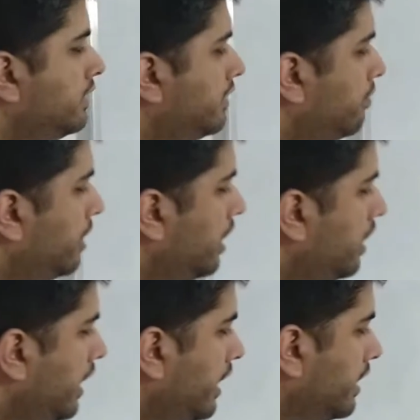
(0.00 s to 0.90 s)

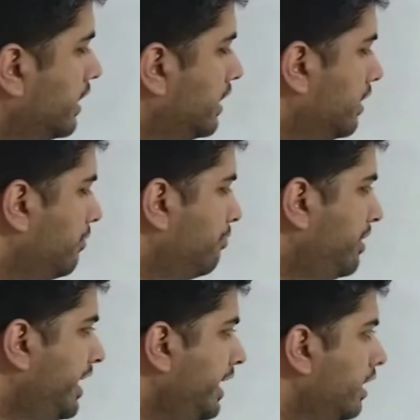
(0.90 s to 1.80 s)
Similarly,
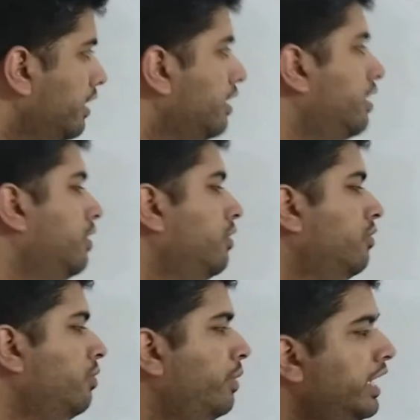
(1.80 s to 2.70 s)
dealer,
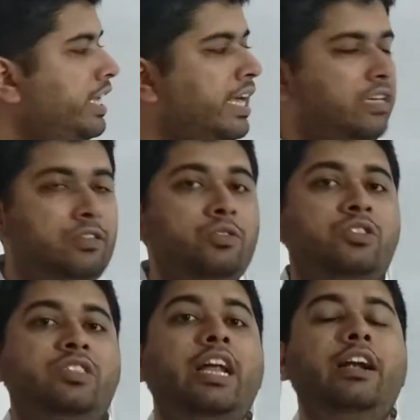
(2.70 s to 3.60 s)
when he has
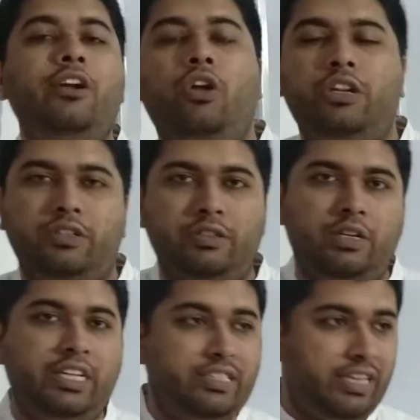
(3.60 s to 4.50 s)
to sell
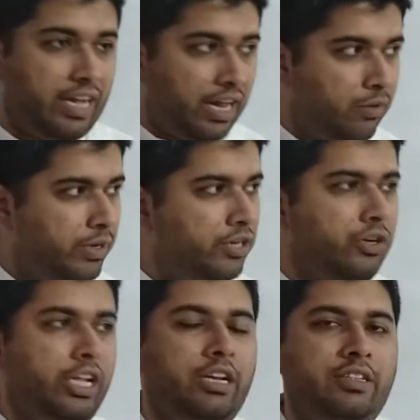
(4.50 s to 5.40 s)
dollars, let's say I
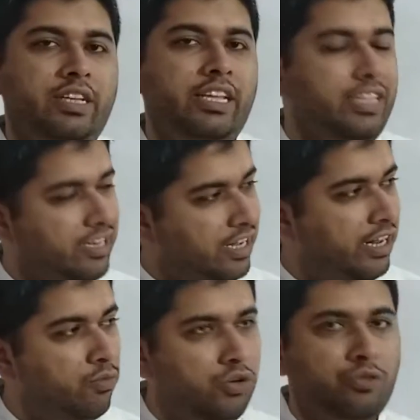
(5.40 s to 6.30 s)
went to dealer saying that
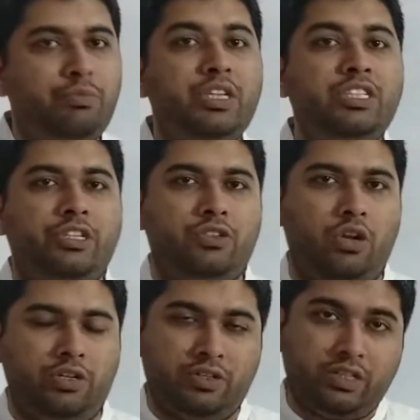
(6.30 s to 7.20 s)
I want to purchase
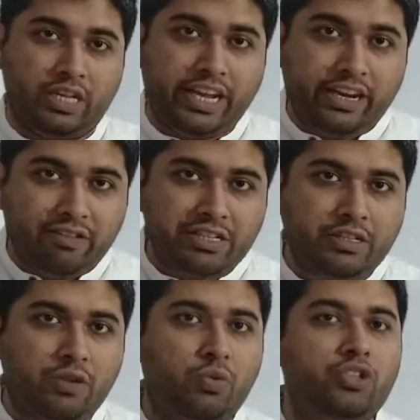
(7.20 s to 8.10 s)
dollars. The
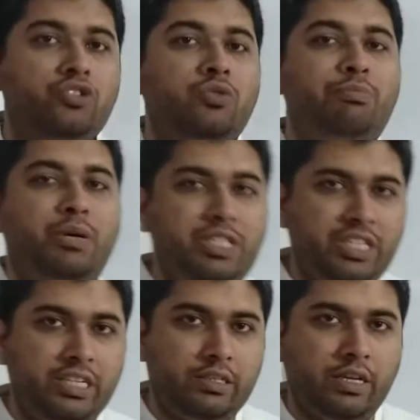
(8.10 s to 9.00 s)
investor wants to
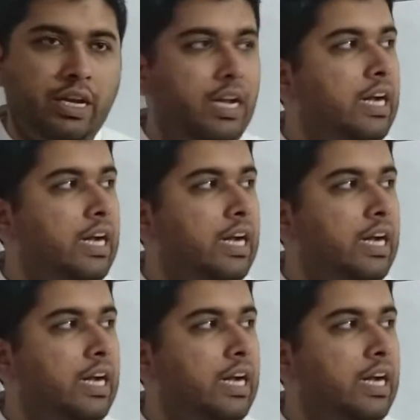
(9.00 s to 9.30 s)
purchase,